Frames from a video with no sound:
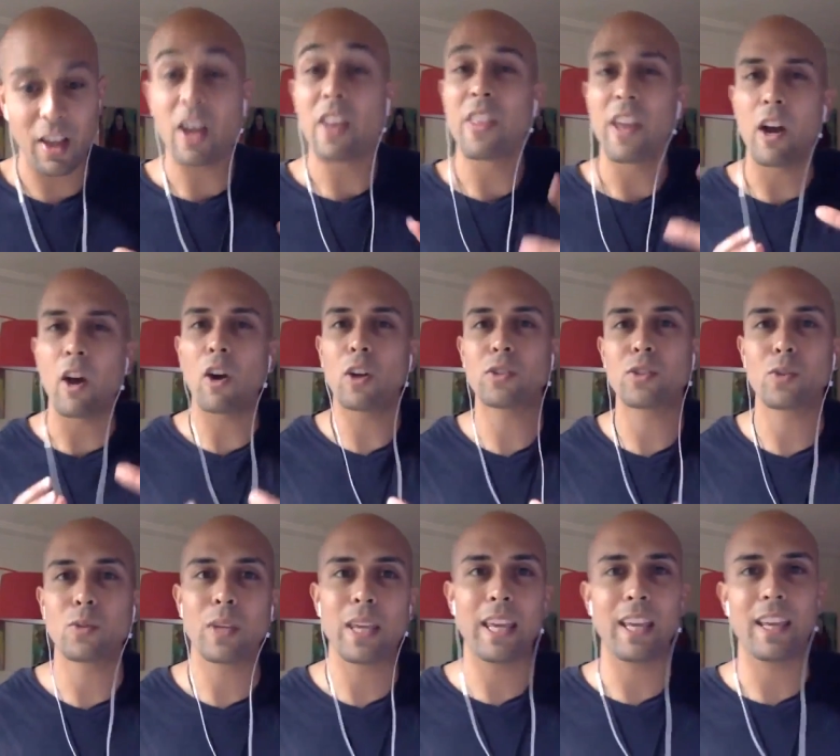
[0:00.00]
uh, they
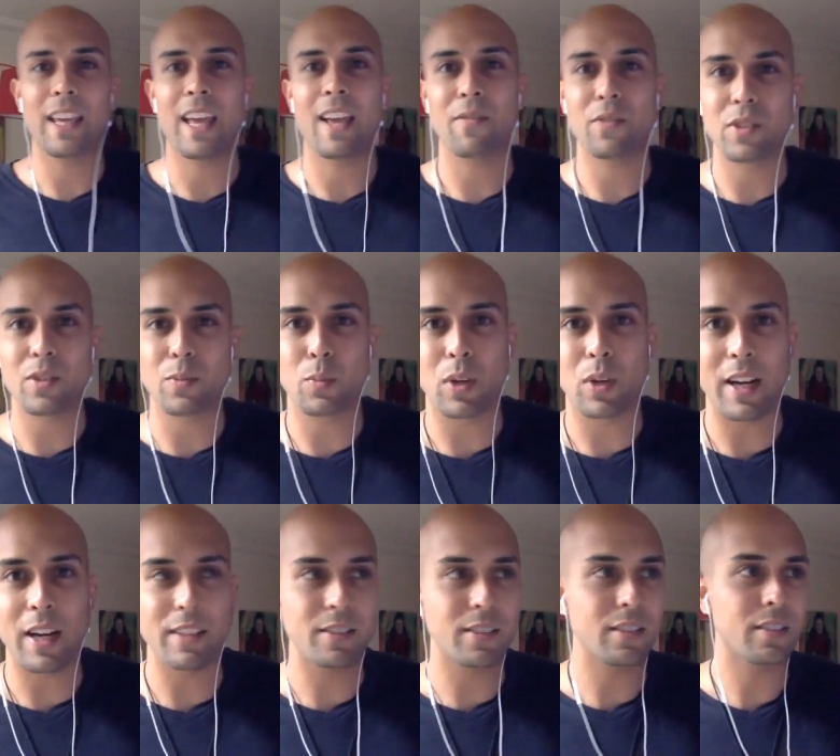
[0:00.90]
also can't have
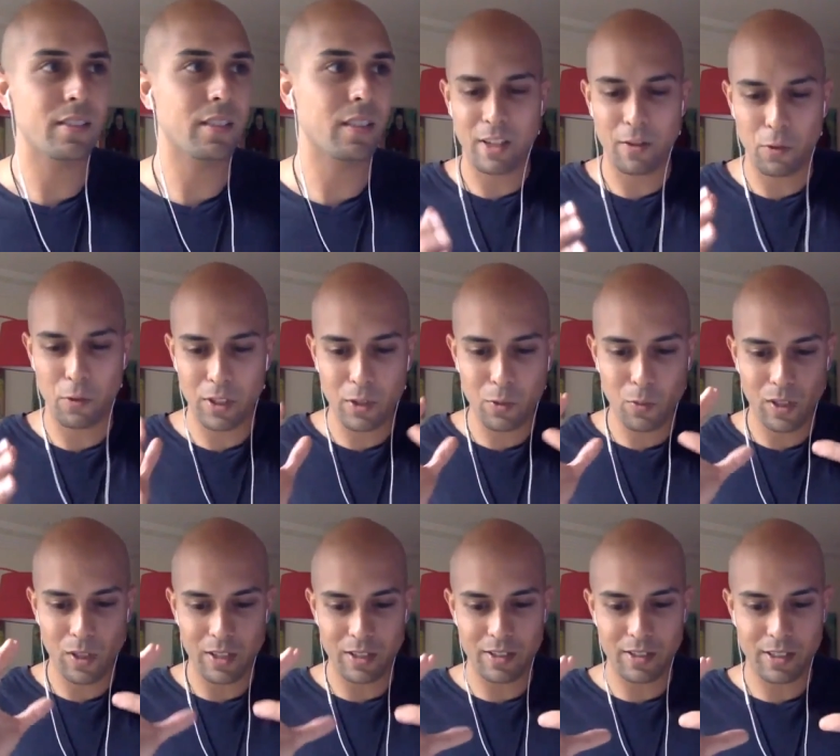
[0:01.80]
surprises. They really
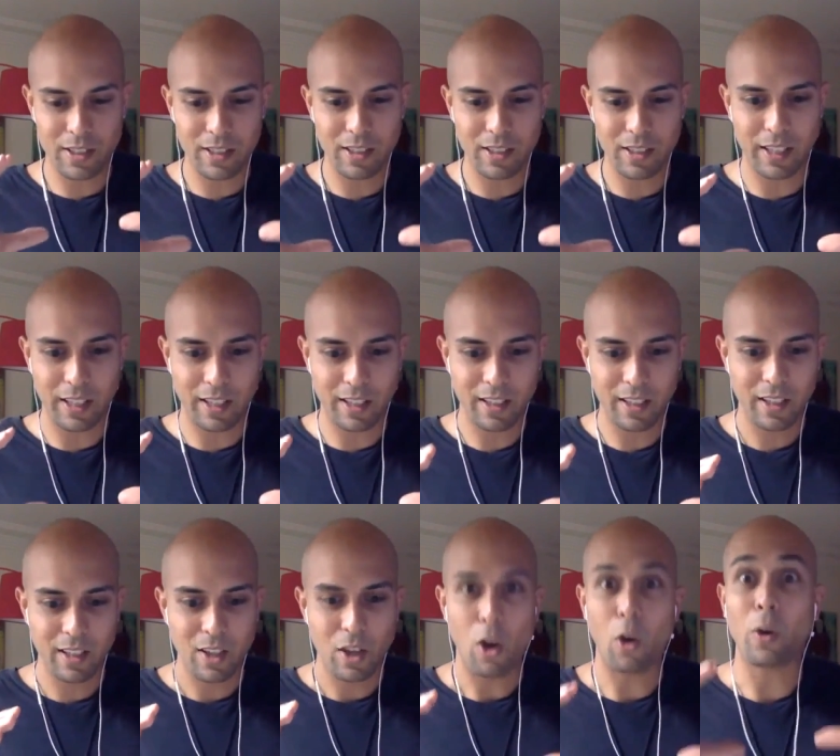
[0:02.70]
want to see like,
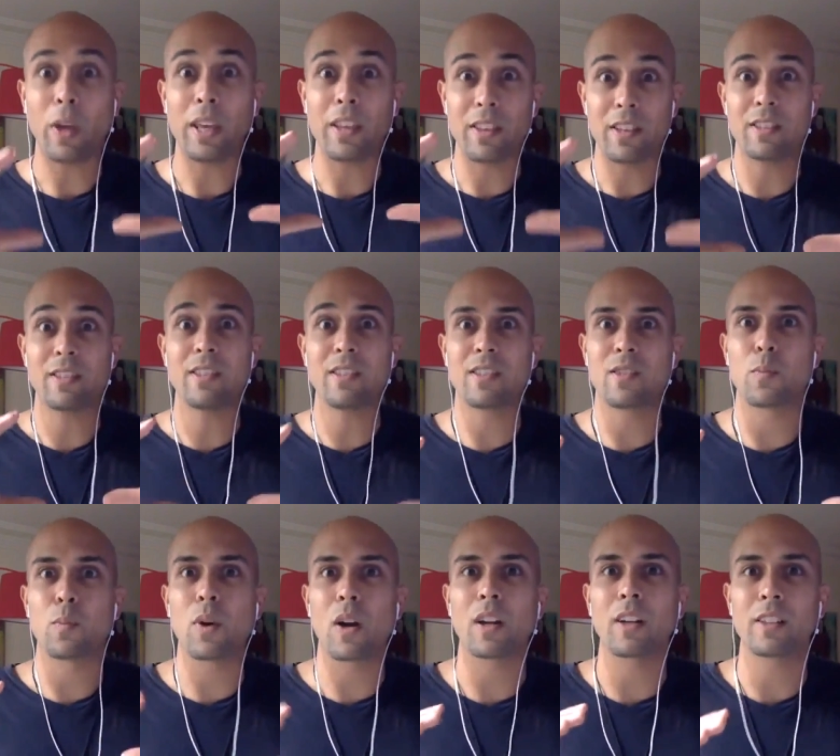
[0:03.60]
okay, this is
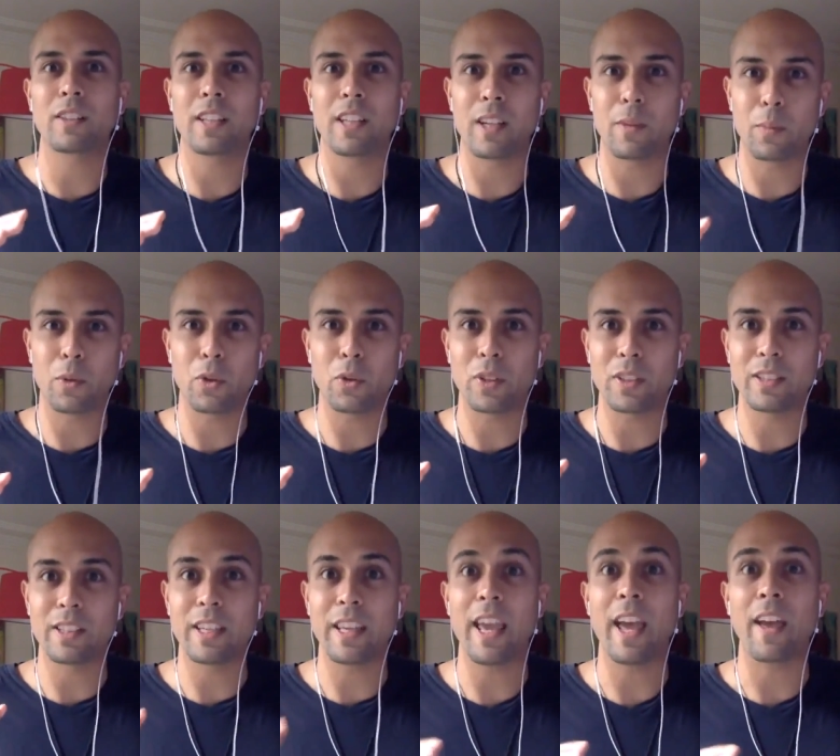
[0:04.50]
the product that I'm going
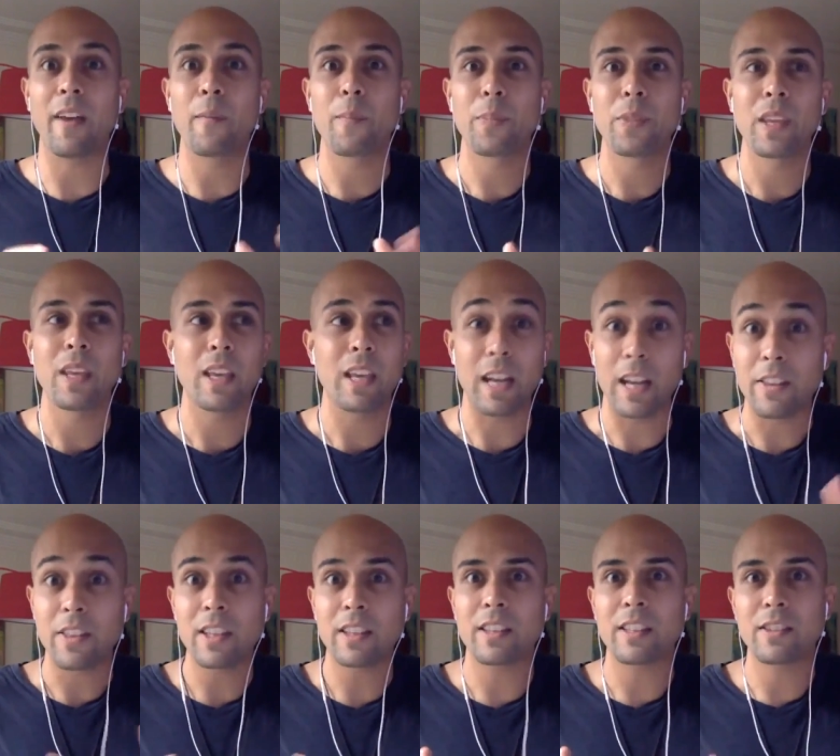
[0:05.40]
to get. And I
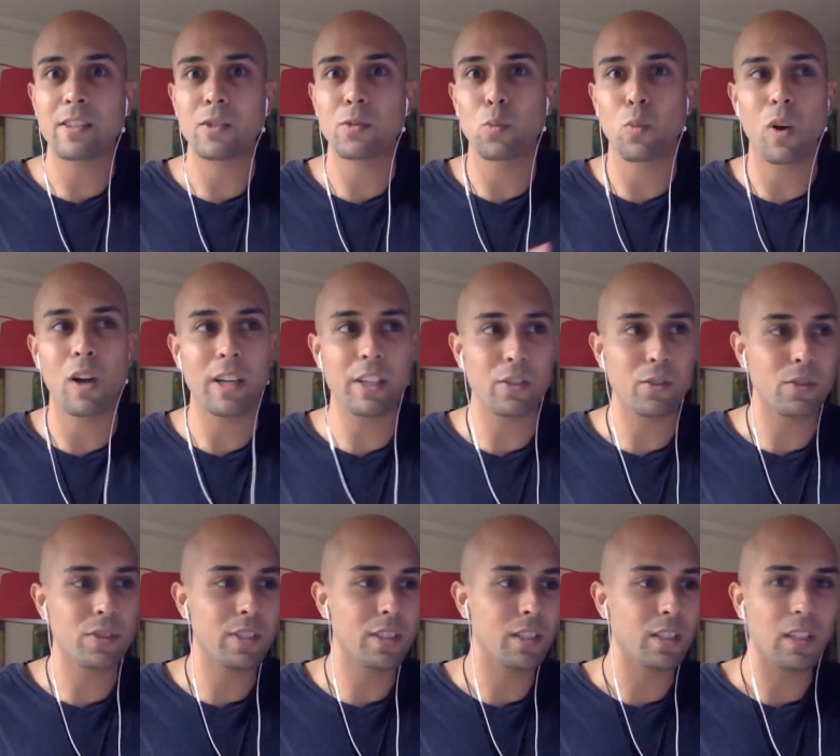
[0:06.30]
think mm-hmm. this is why you
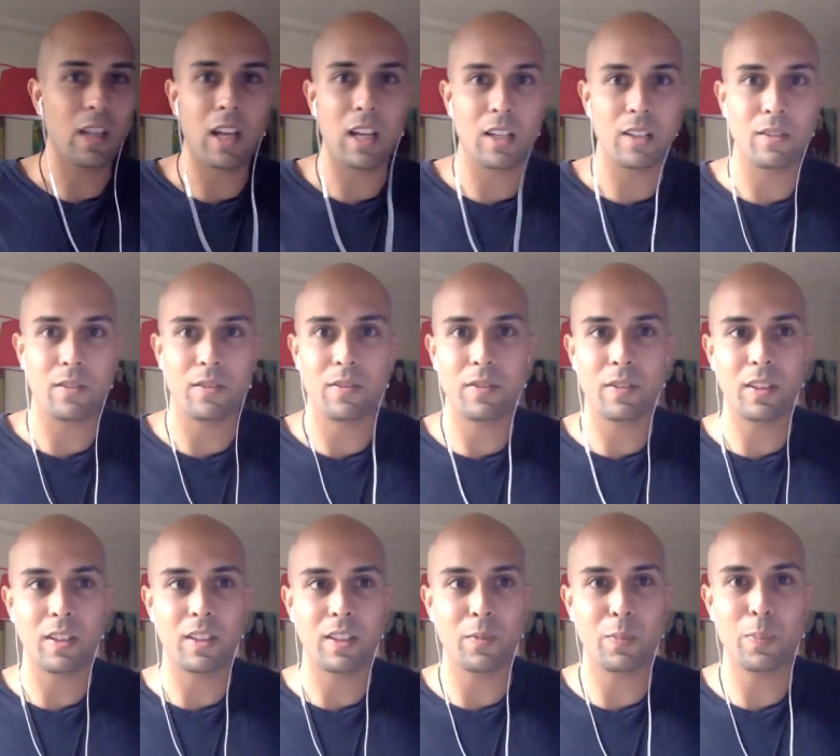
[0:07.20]
see a lot of
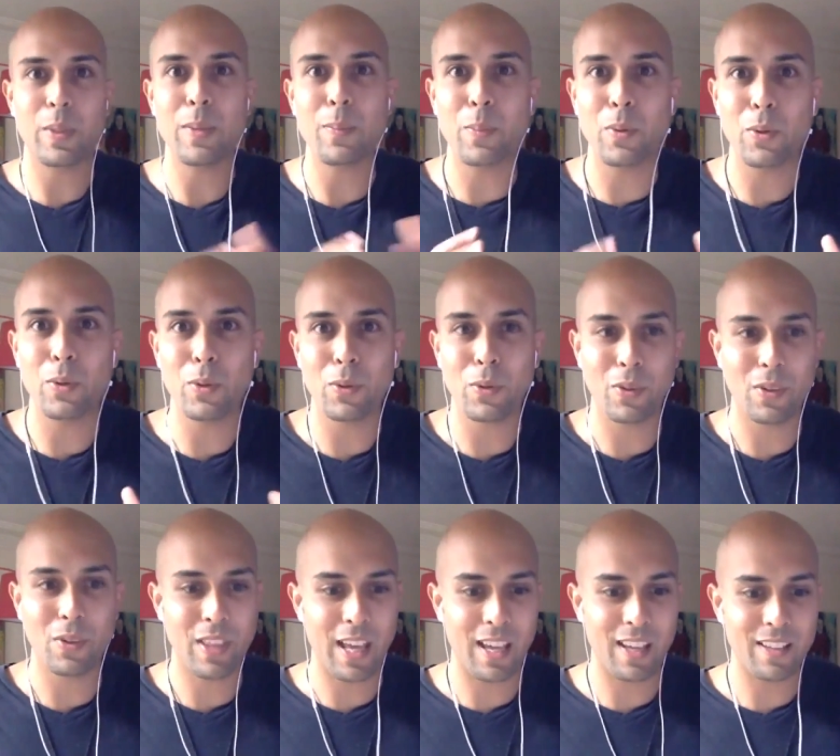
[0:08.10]
uh,
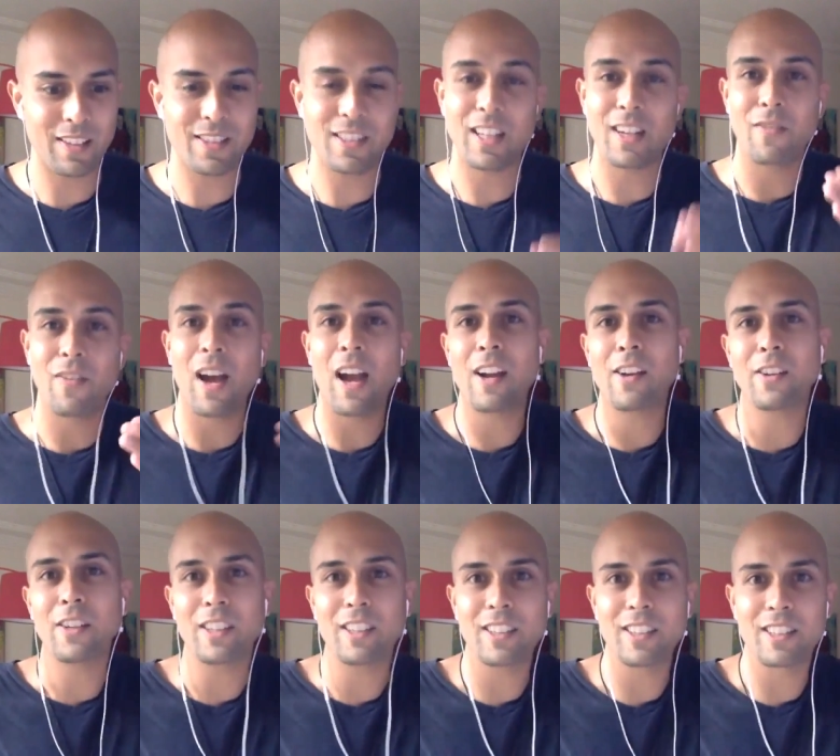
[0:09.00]
people that instead of
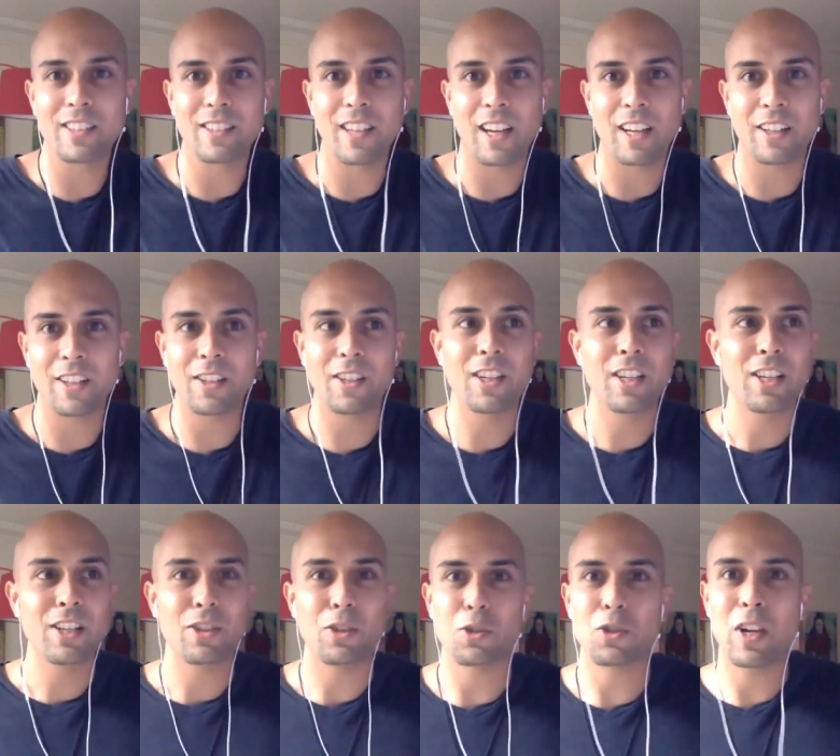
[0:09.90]
hiring a designer,
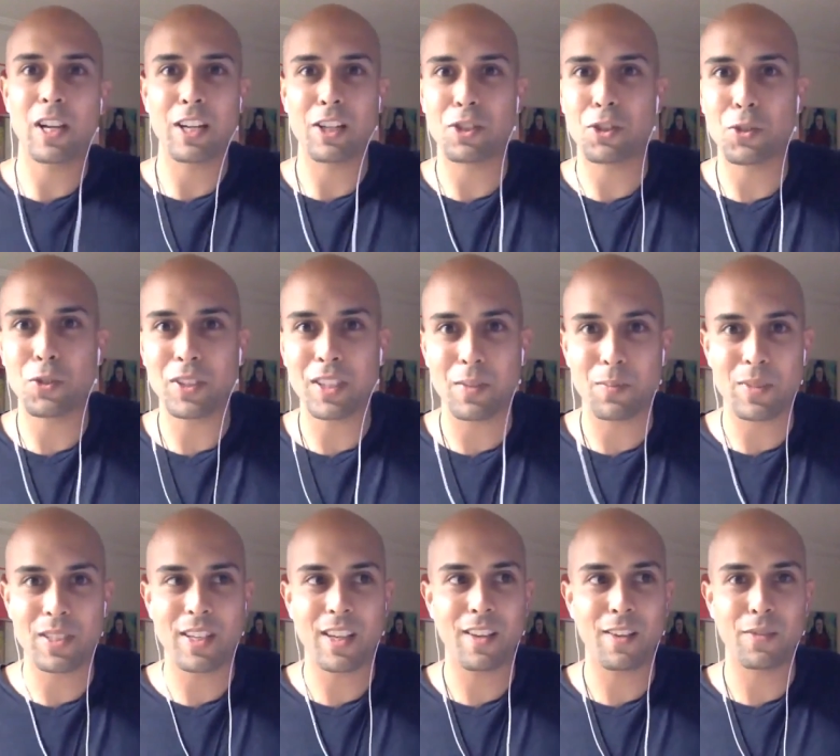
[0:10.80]
they'll try to do it
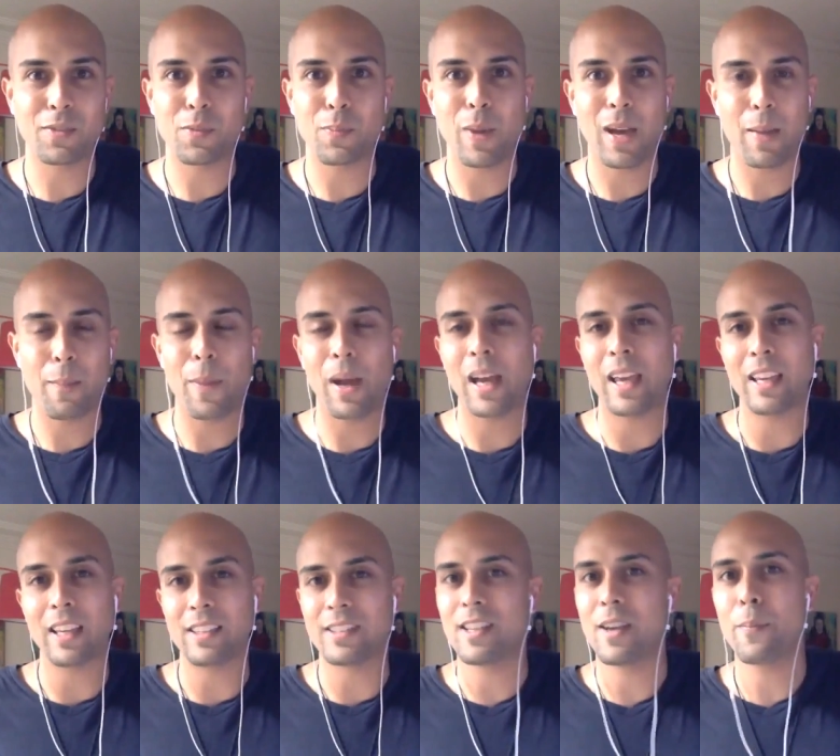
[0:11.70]
themselves by
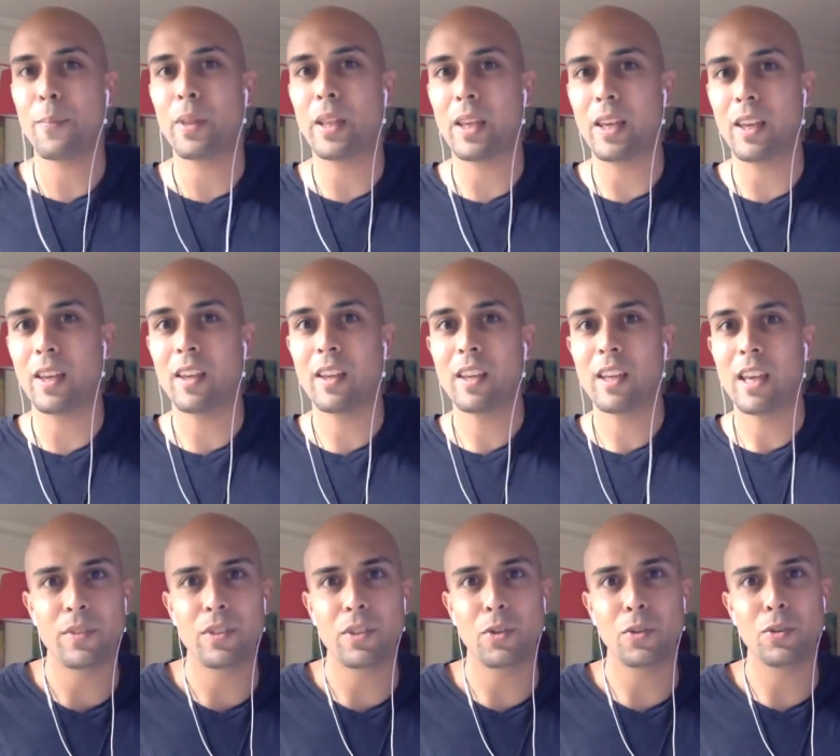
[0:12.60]
buying a template.
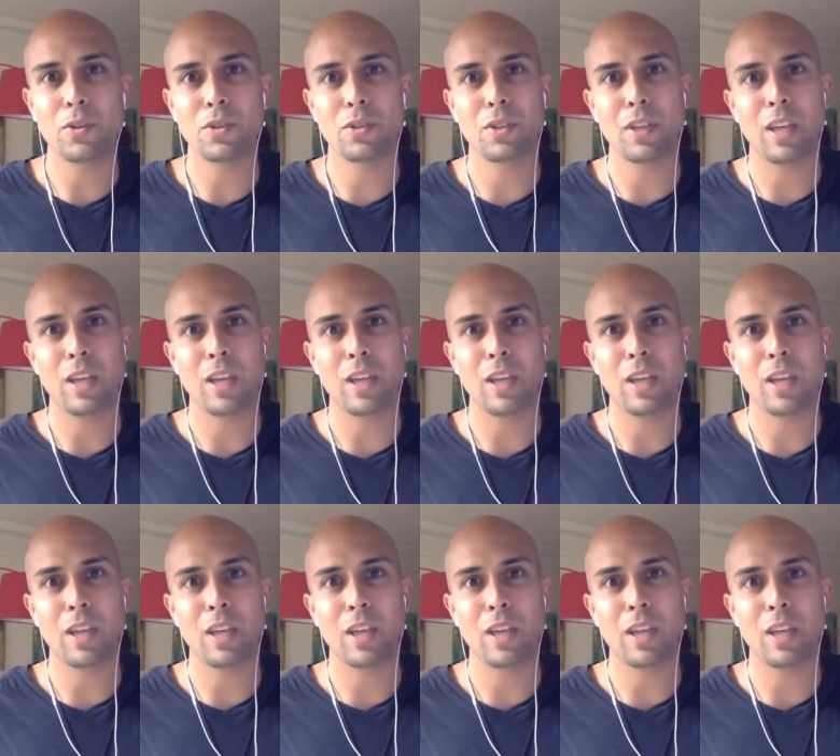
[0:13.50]
So